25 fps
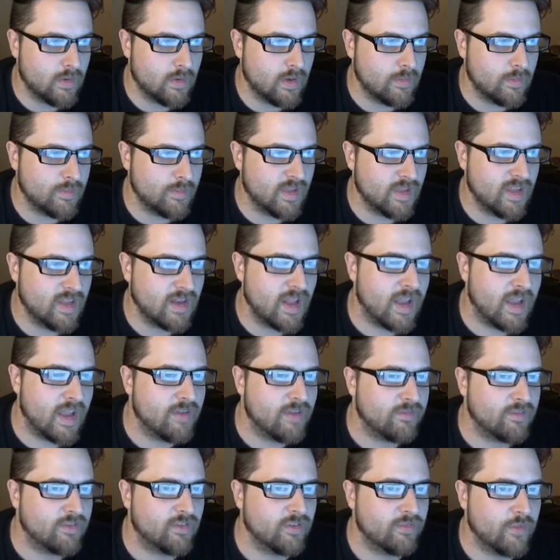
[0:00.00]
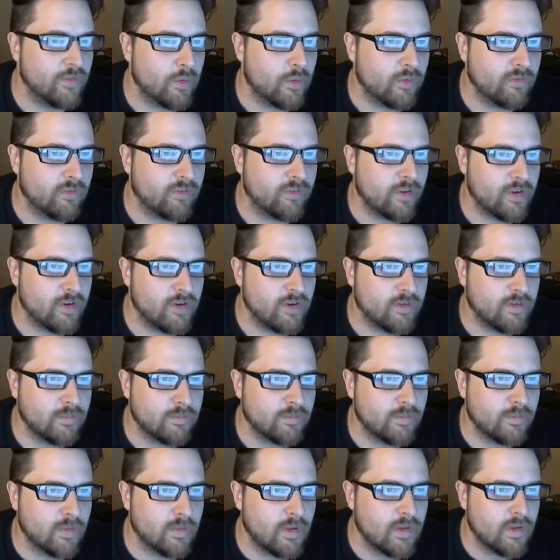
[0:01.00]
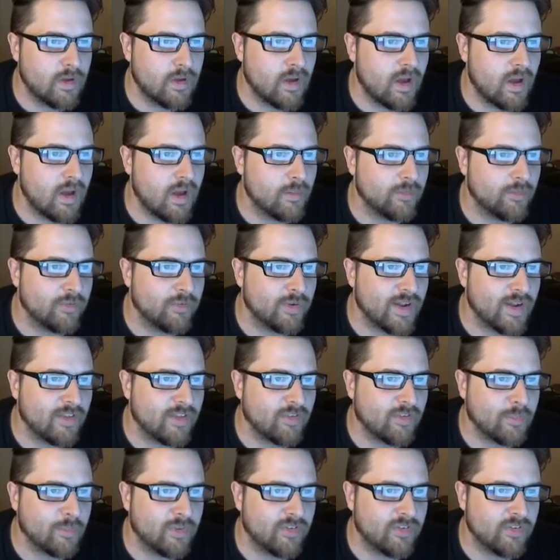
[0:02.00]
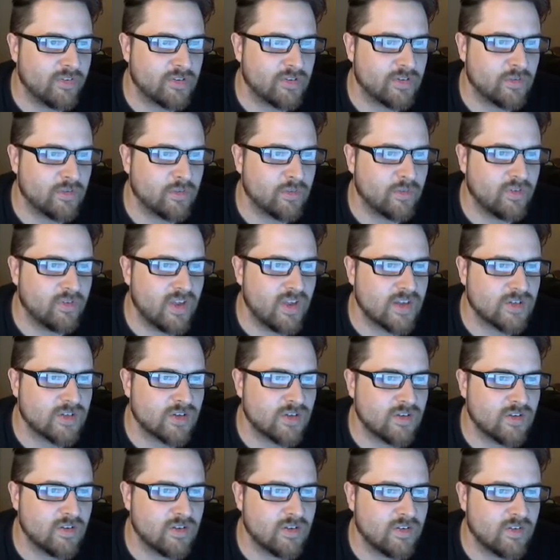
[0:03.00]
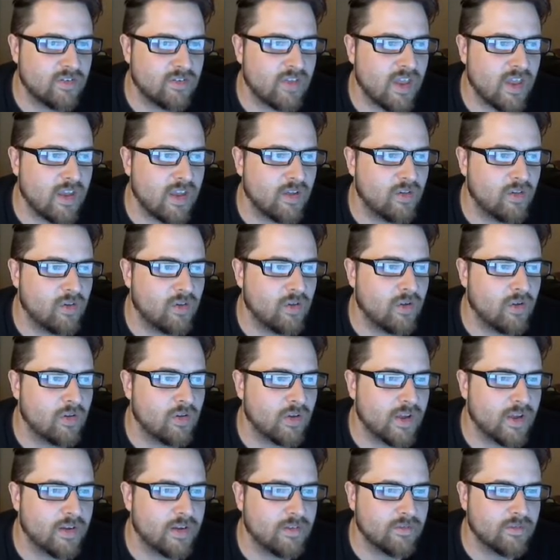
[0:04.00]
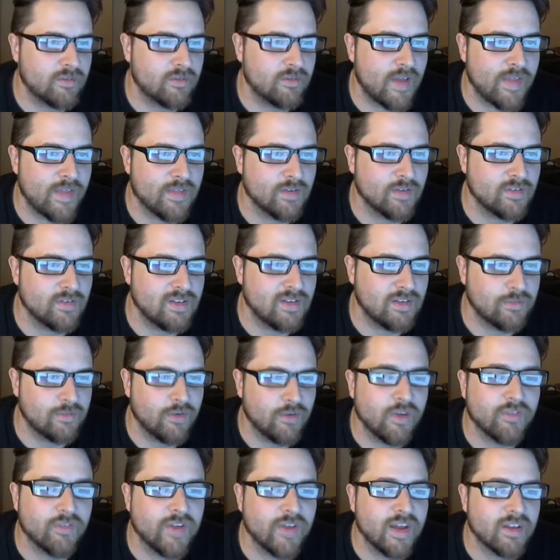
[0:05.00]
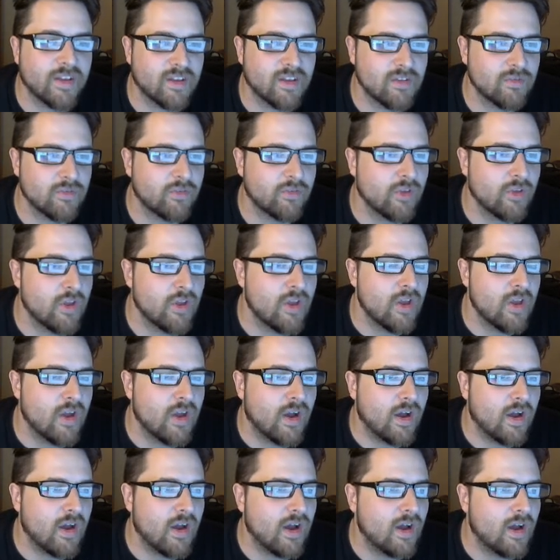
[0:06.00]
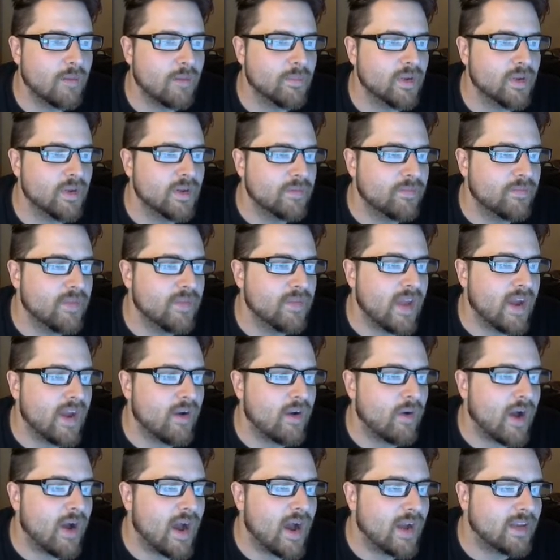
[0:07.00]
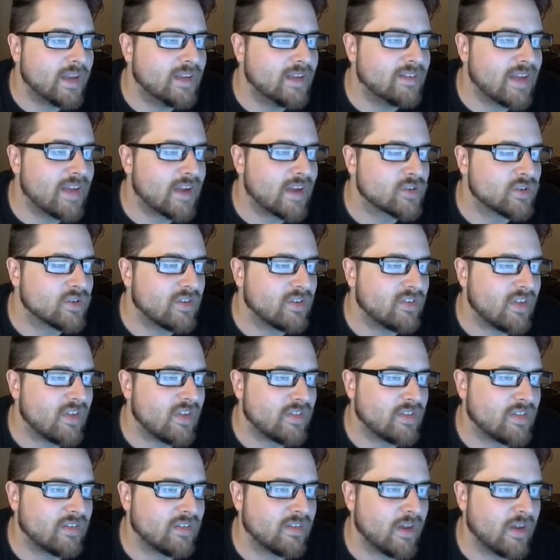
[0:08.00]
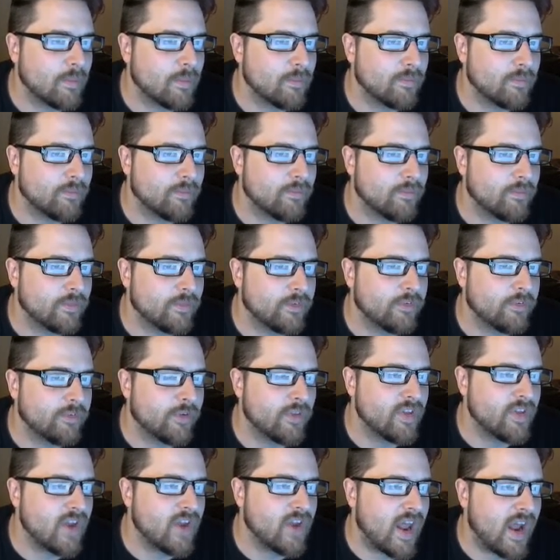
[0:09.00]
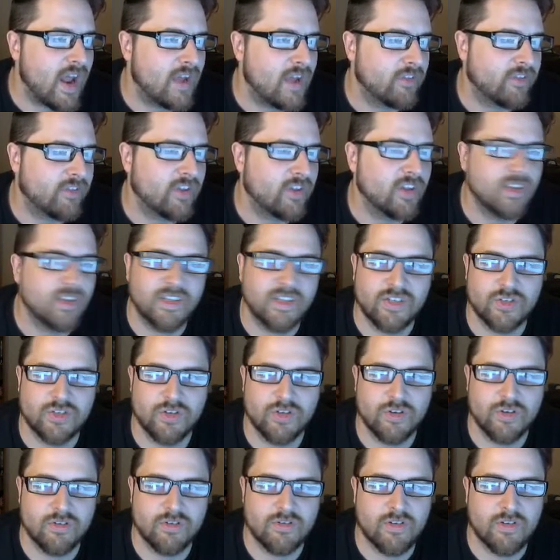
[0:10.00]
hit F to focus on it. So it has a position, rotation, and a scale all kind of at their default values. Now I need to actually set this up so that it has collision,